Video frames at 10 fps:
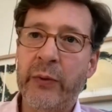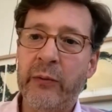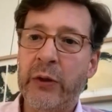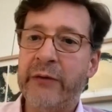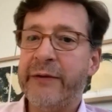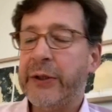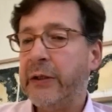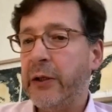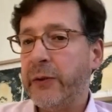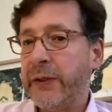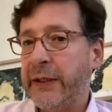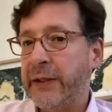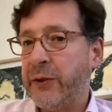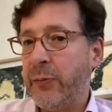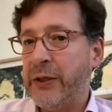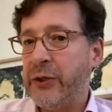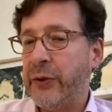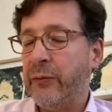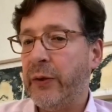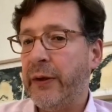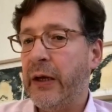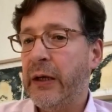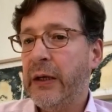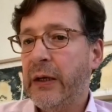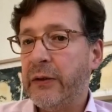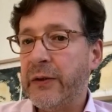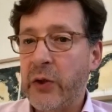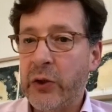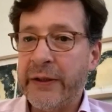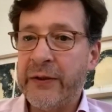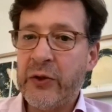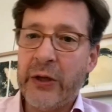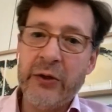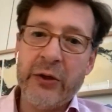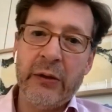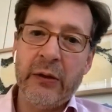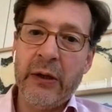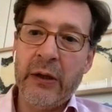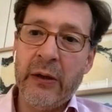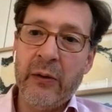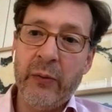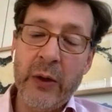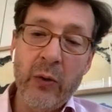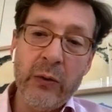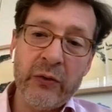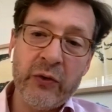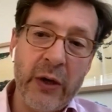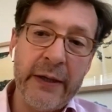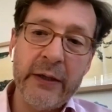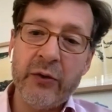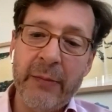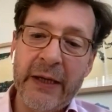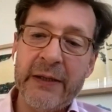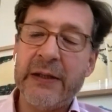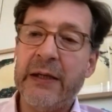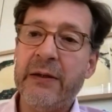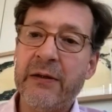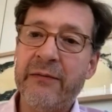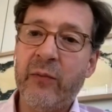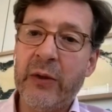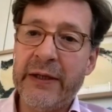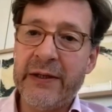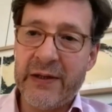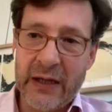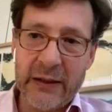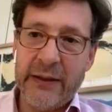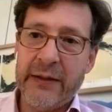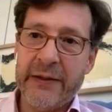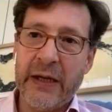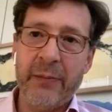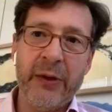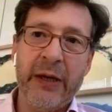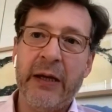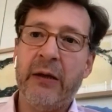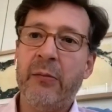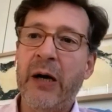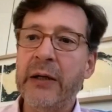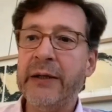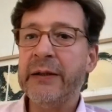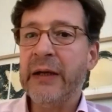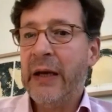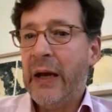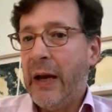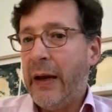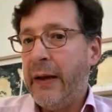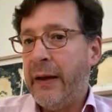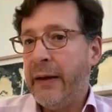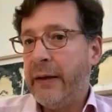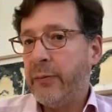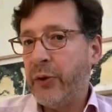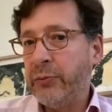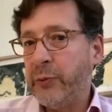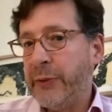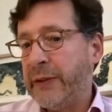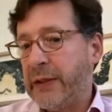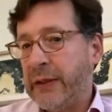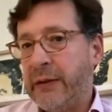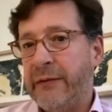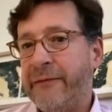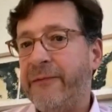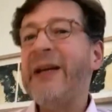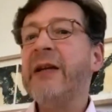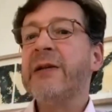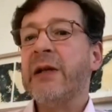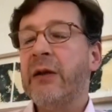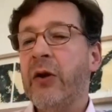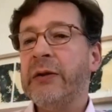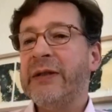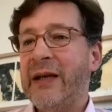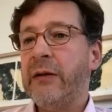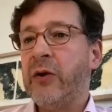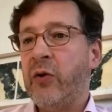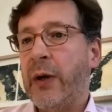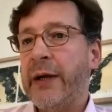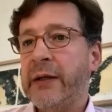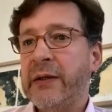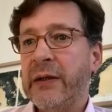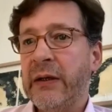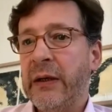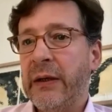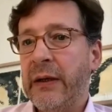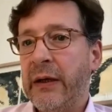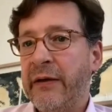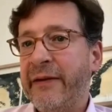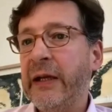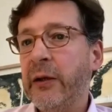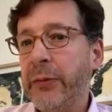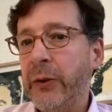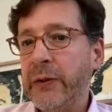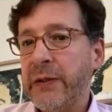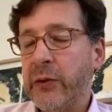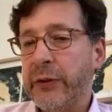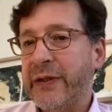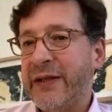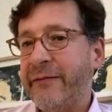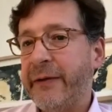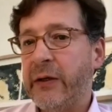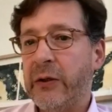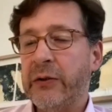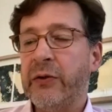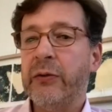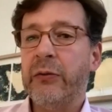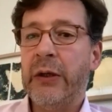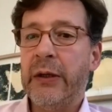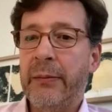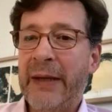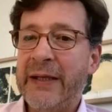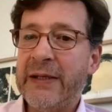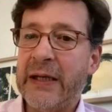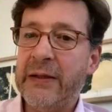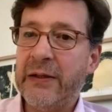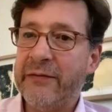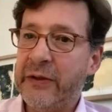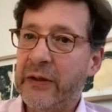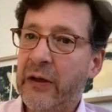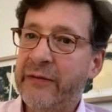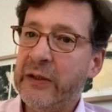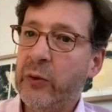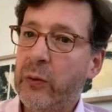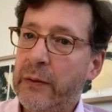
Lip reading: We work very closely, as you mentioned, with the stock exchange, and we're all trying to make sense of what exactly is happening in the market. The problem is that the figures are not yet quite available, so it's difficult to make sense of it all.